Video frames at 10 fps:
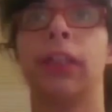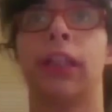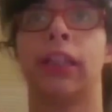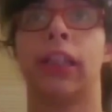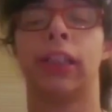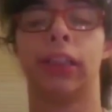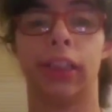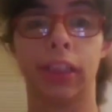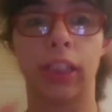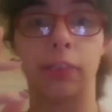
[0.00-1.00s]
my eyes. I
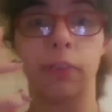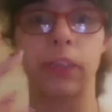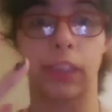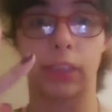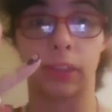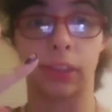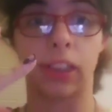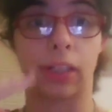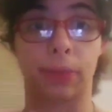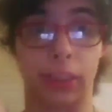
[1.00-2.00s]
chant the name three times. Something
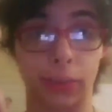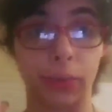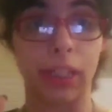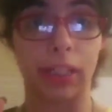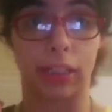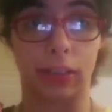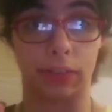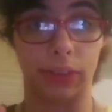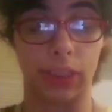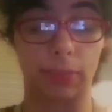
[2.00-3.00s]
happens. I do it again. I hear
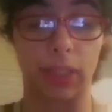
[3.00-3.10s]
footsteps.